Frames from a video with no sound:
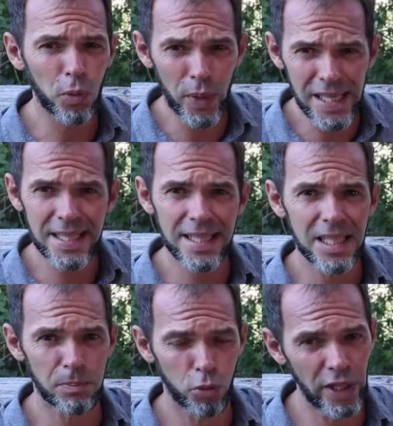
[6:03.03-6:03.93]
with
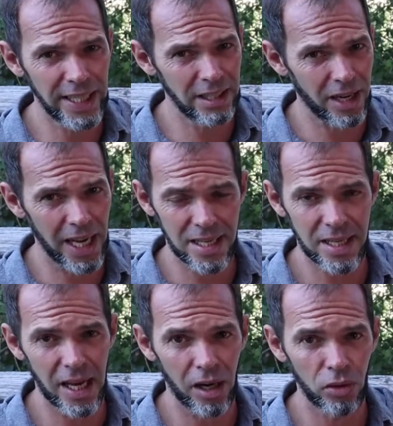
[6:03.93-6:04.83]
this pulley device
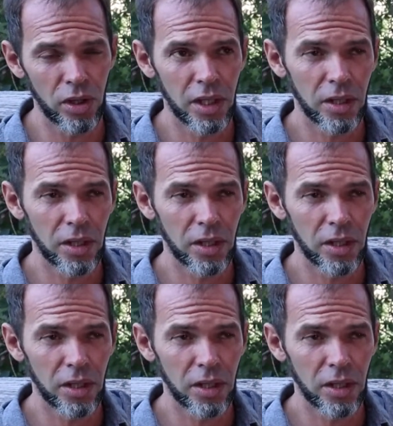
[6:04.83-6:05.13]
now,